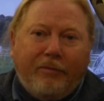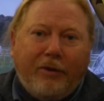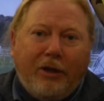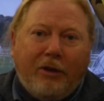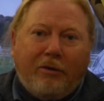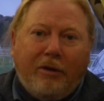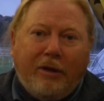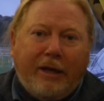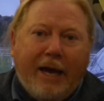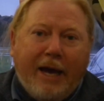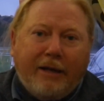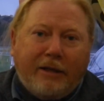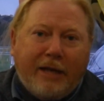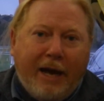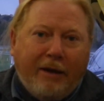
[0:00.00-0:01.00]
you can
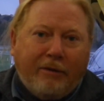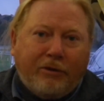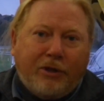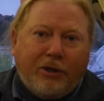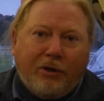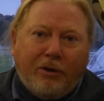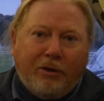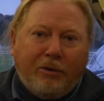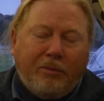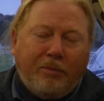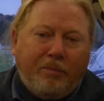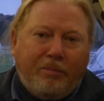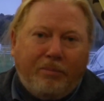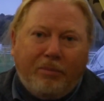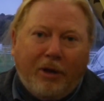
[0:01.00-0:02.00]
get down to
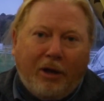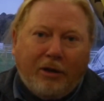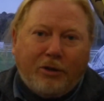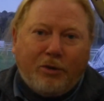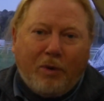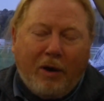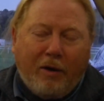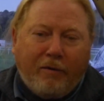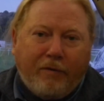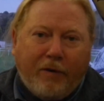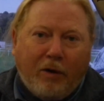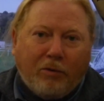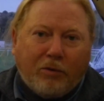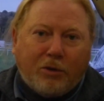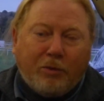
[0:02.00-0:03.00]
like 12
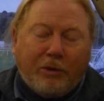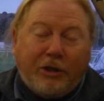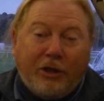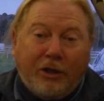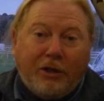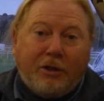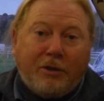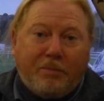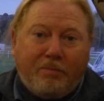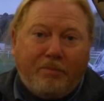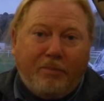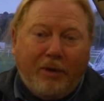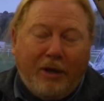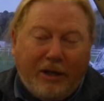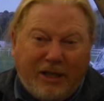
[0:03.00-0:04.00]
volts, which is
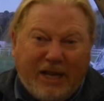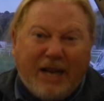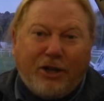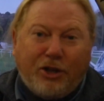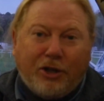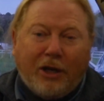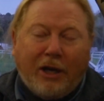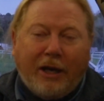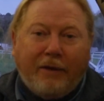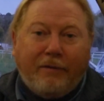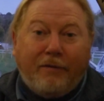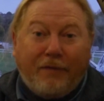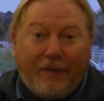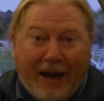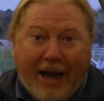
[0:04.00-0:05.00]
essentially
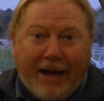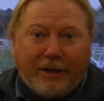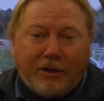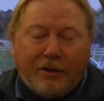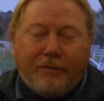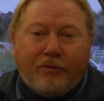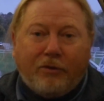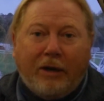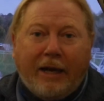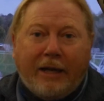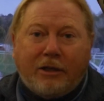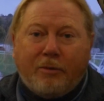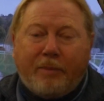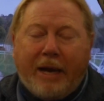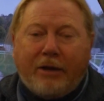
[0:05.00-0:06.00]
flat for a
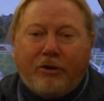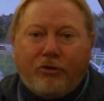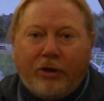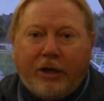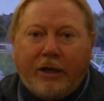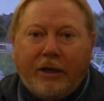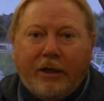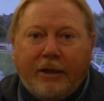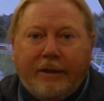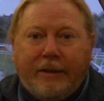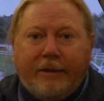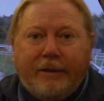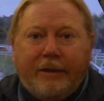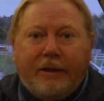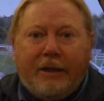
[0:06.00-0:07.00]
leisure battery,
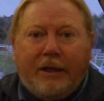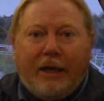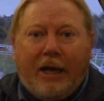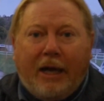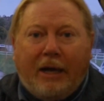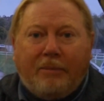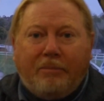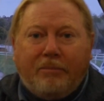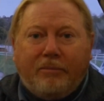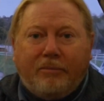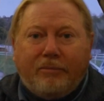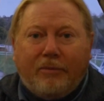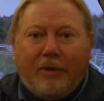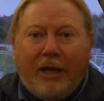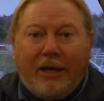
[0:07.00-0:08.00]

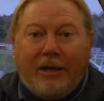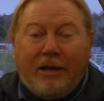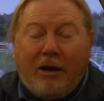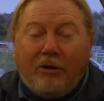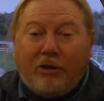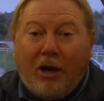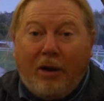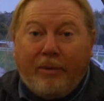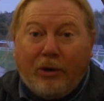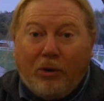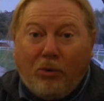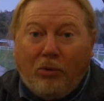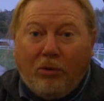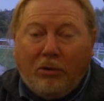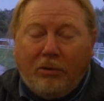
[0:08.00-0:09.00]
in no time at
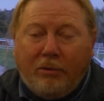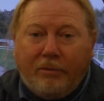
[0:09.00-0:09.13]
all.